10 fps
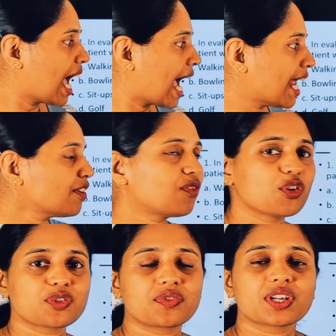and
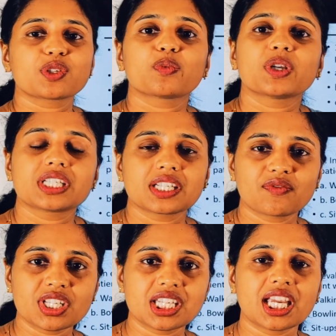phosphorus
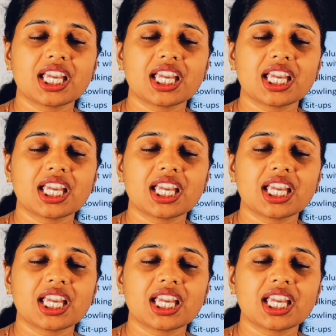which